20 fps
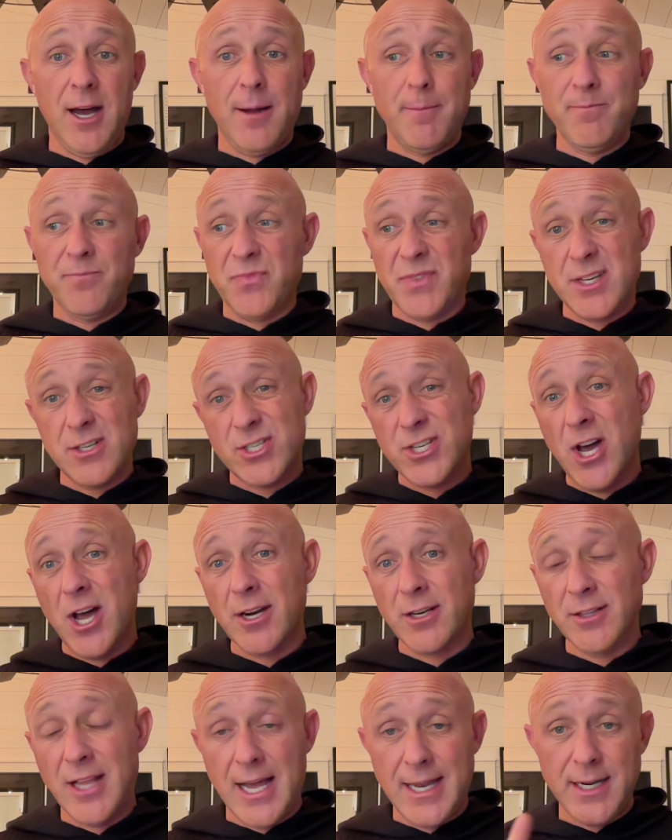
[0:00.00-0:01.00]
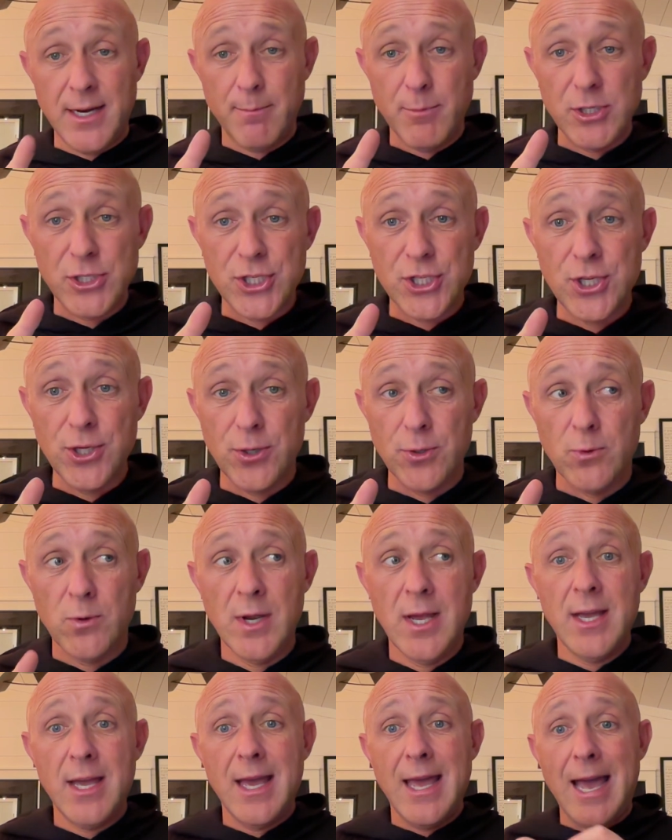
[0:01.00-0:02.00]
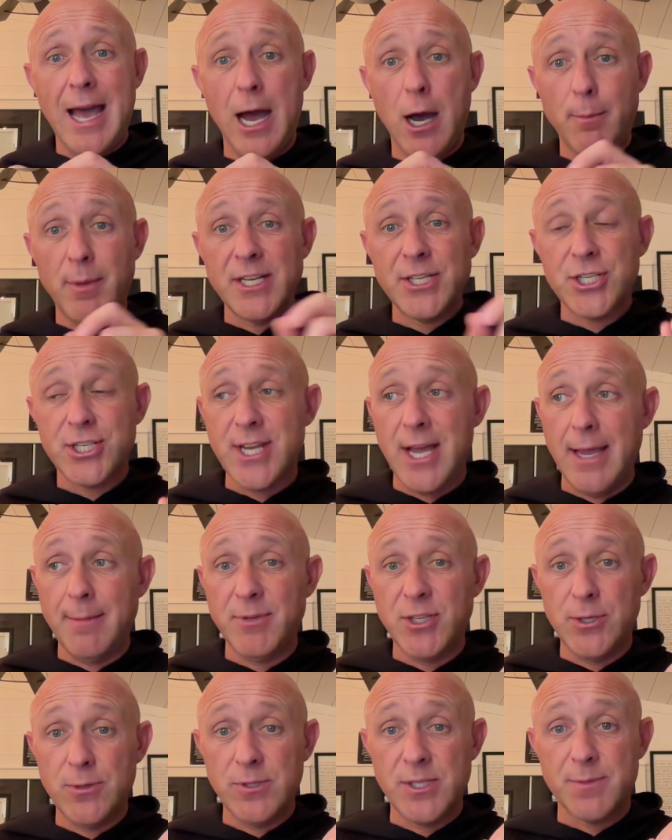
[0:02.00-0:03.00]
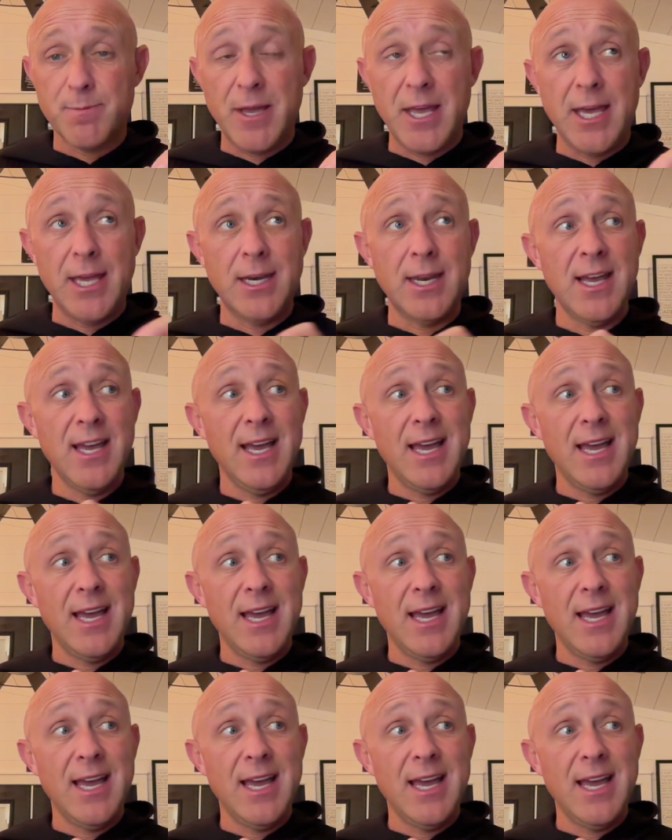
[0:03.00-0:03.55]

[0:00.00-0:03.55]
there's not a lot. Number two, how much time do you spend